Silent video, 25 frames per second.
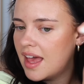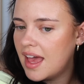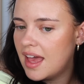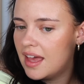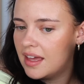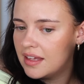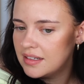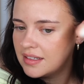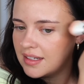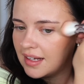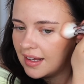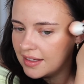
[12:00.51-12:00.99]

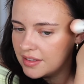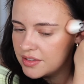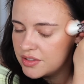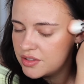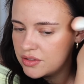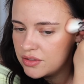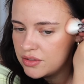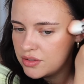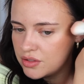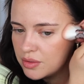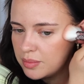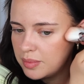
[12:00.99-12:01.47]
and I
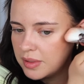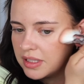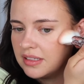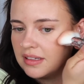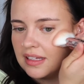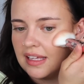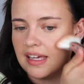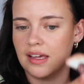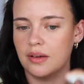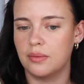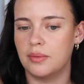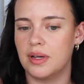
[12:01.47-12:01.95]

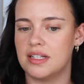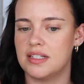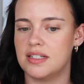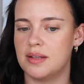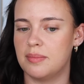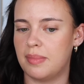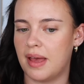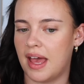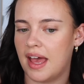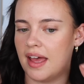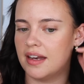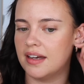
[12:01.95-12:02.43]
stupidly went to
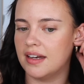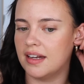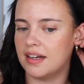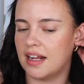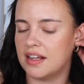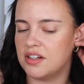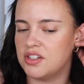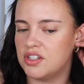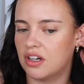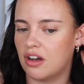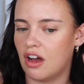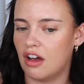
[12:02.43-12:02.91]
bed and
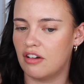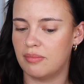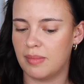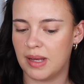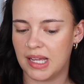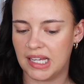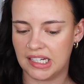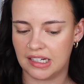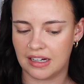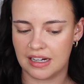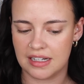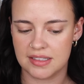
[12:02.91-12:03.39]
I took off
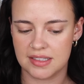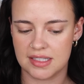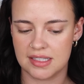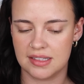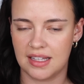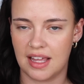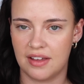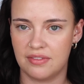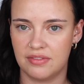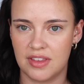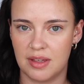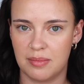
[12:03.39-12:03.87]
my earrings
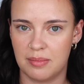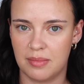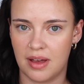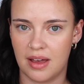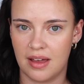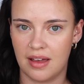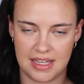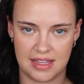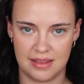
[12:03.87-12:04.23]
and left them